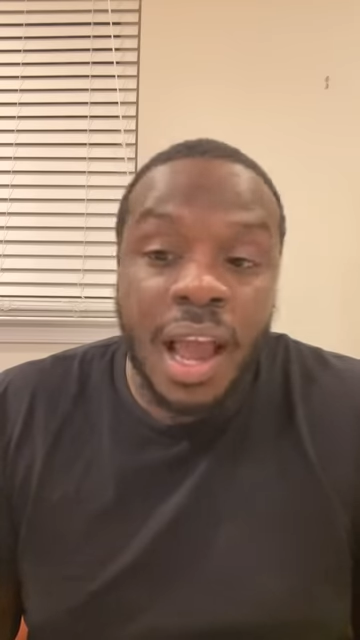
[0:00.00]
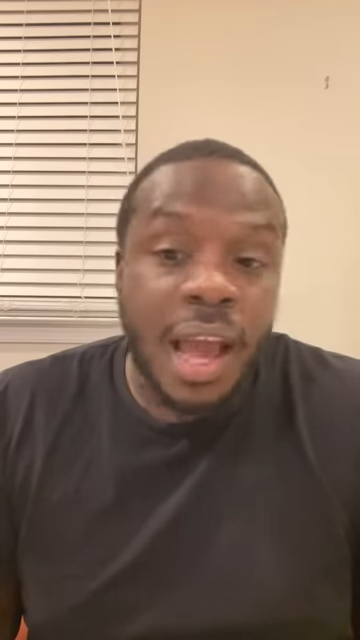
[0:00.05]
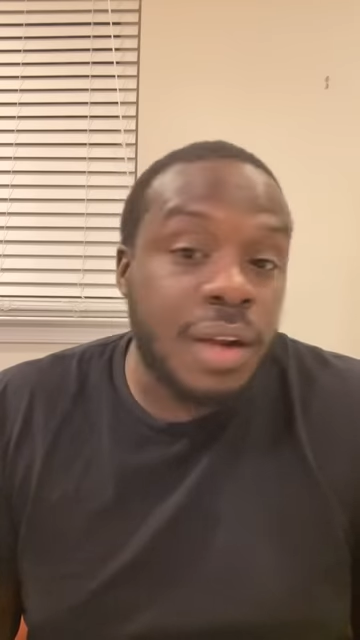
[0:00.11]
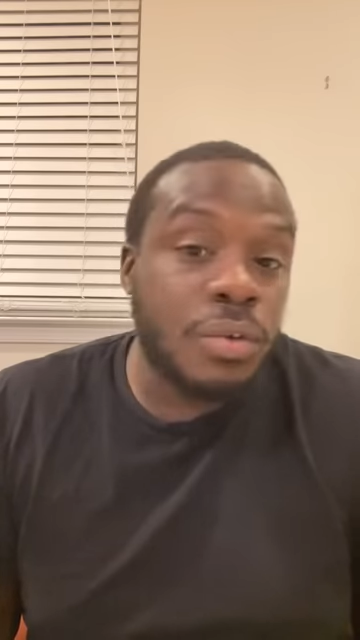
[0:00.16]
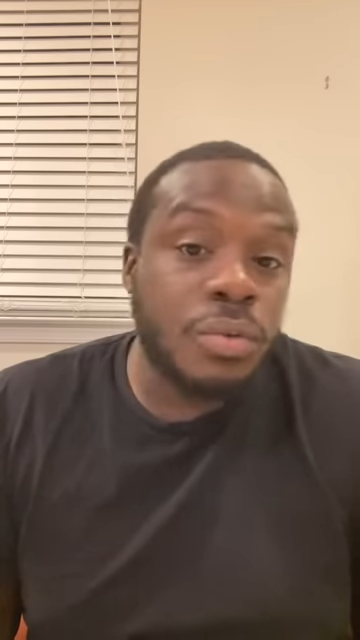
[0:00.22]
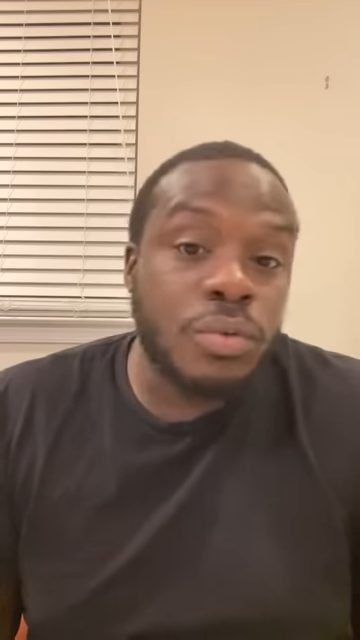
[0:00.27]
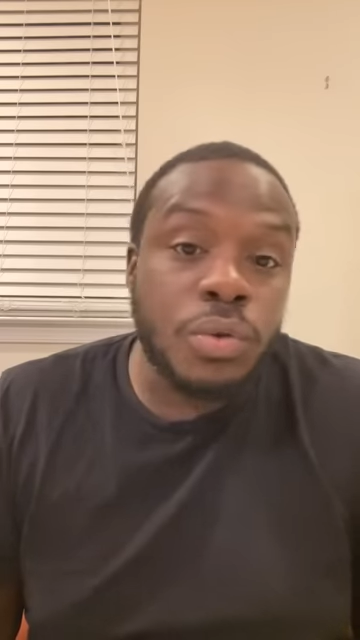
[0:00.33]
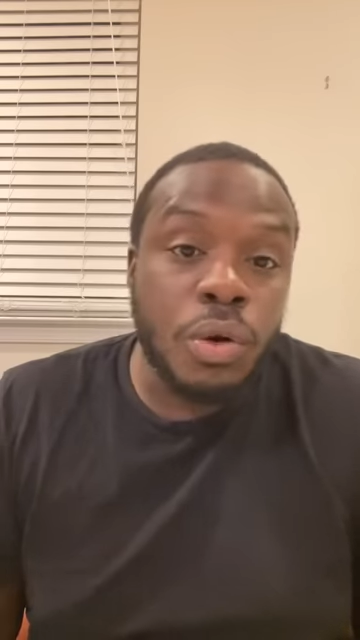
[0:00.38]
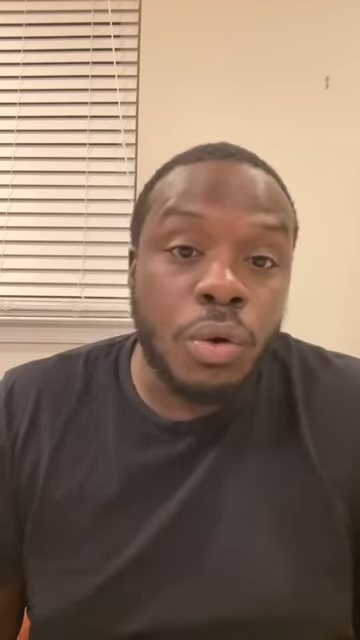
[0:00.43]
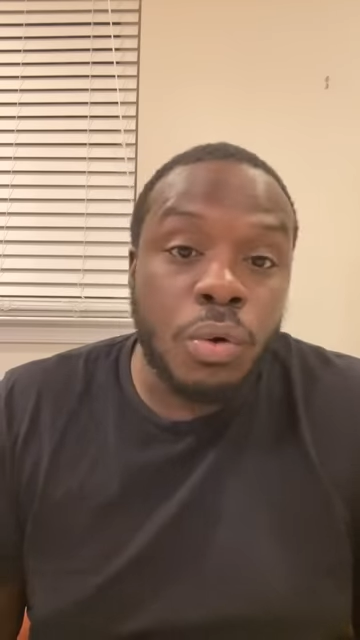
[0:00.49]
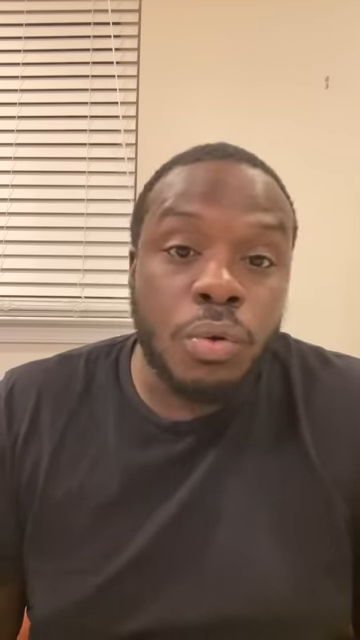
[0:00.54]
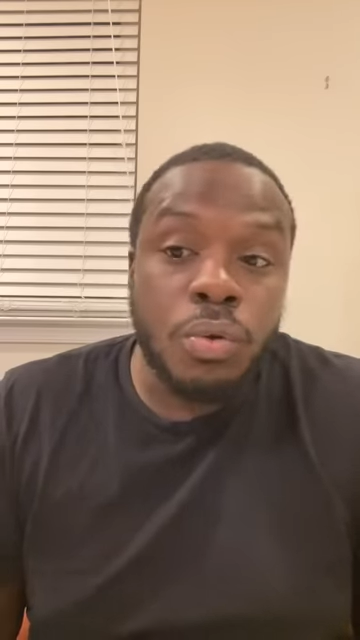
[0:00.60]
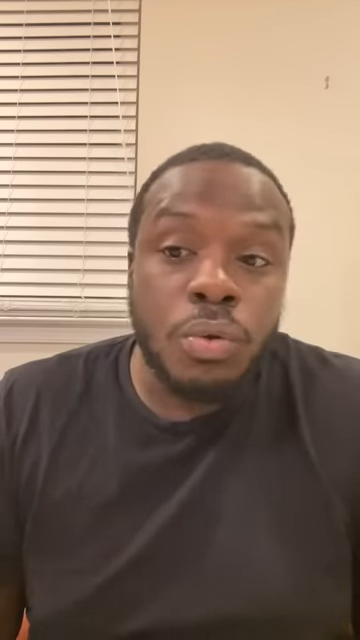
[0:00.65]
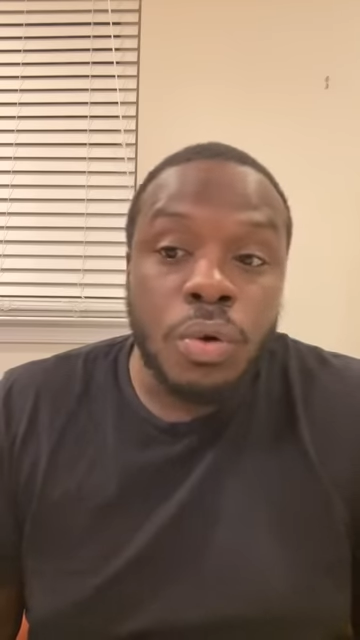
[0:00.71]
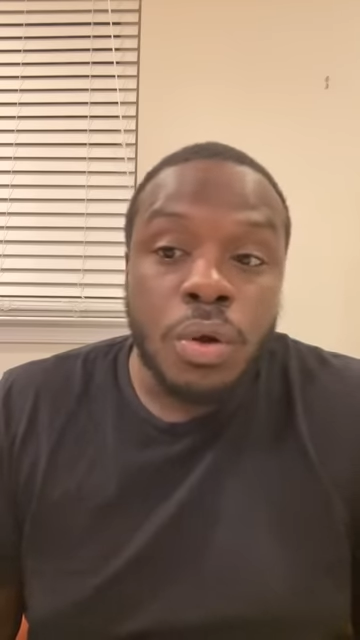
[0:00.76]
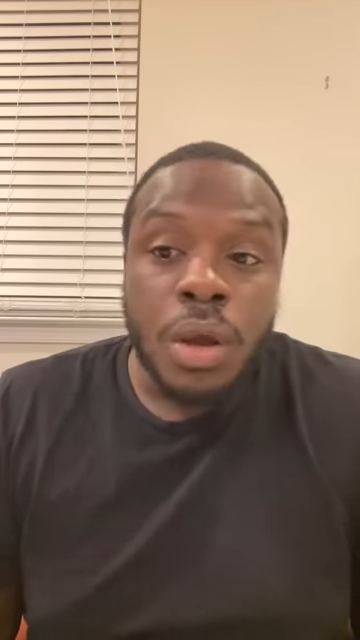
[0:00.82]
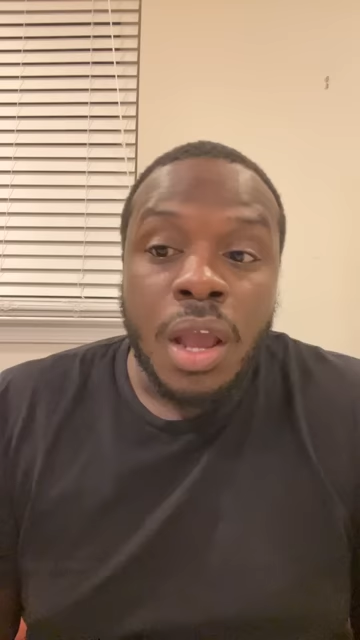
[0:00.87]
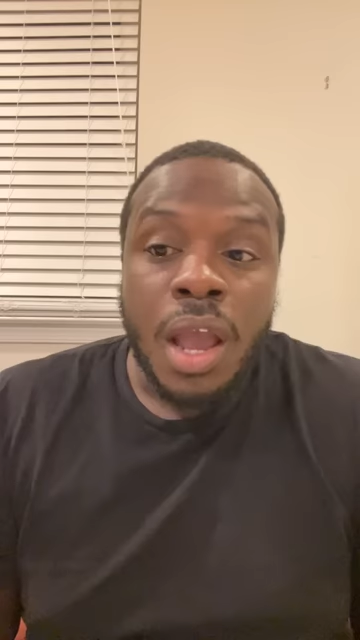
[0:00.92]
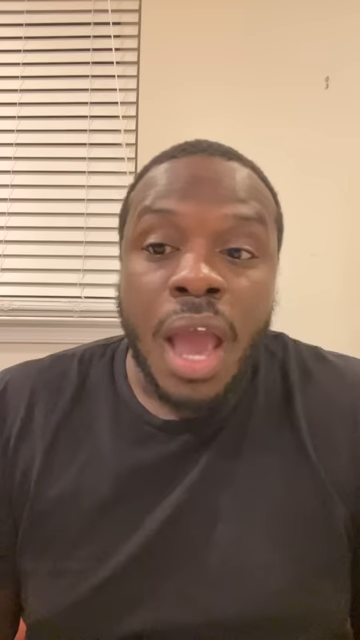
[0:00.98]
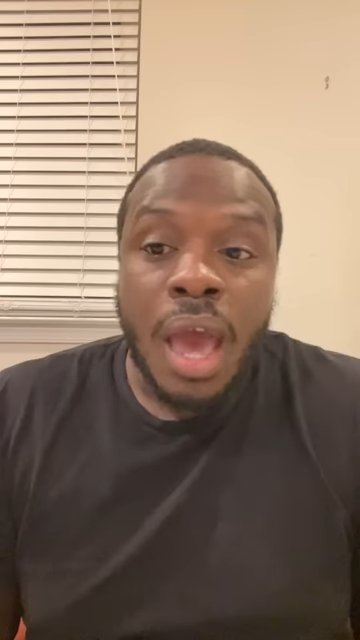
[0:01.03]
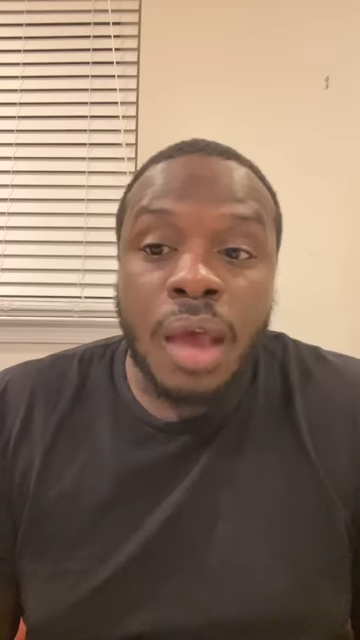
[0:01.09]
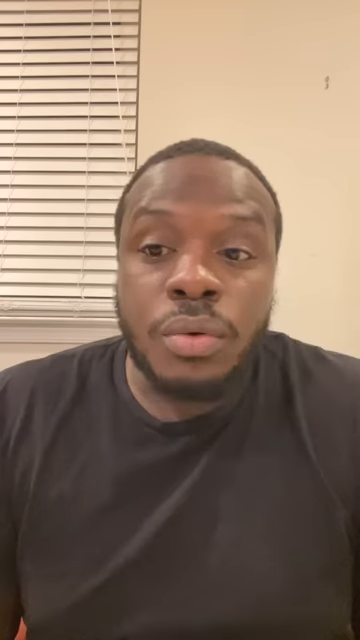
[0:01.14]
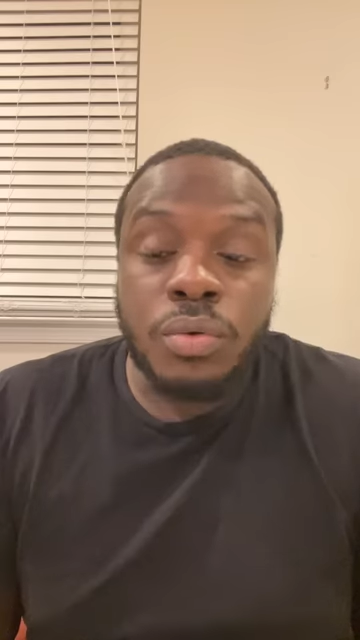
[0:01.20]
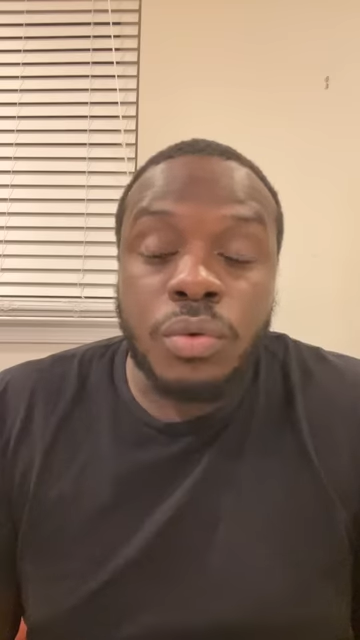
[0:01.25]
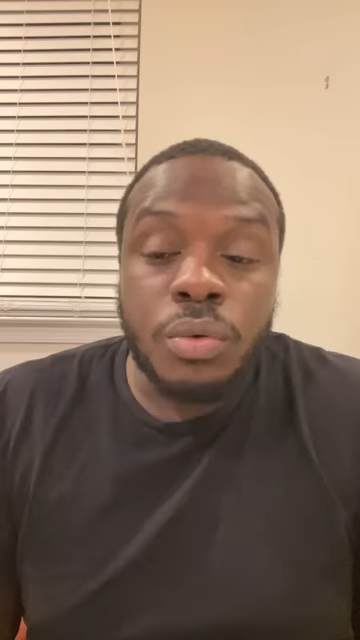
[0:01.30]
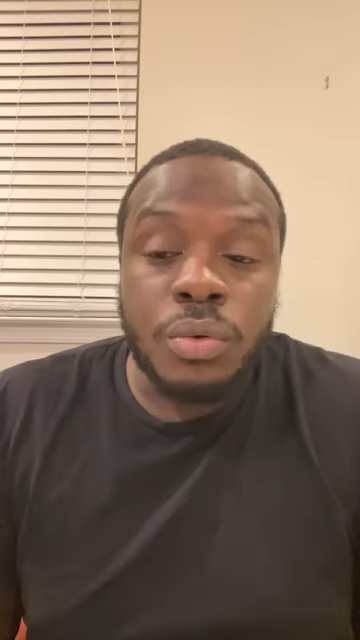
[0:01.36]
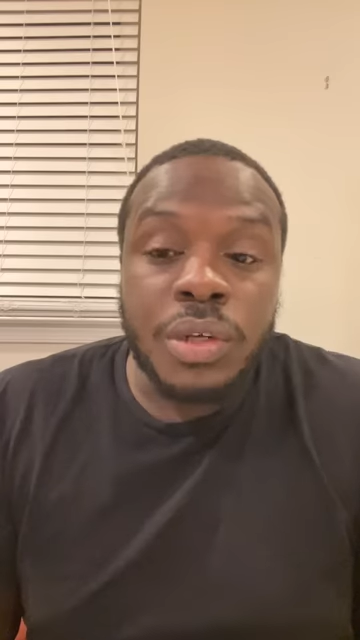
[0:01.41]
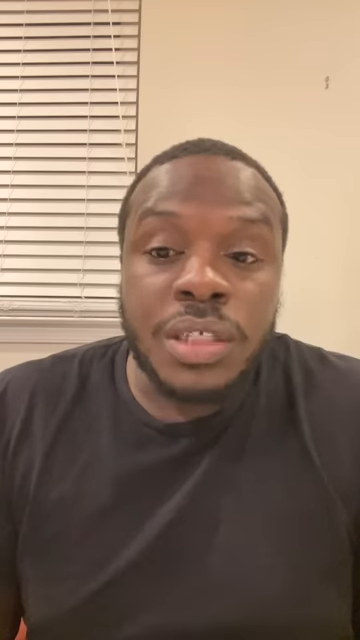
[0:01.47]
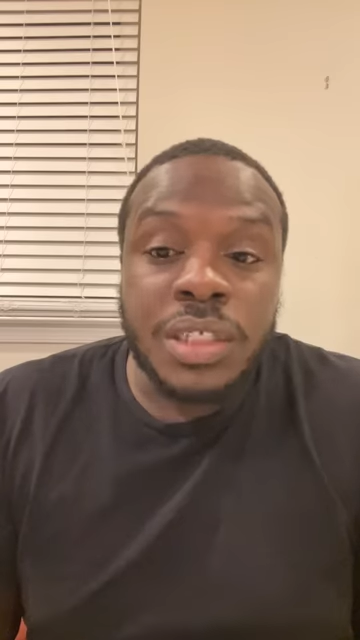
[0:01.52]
I don't know what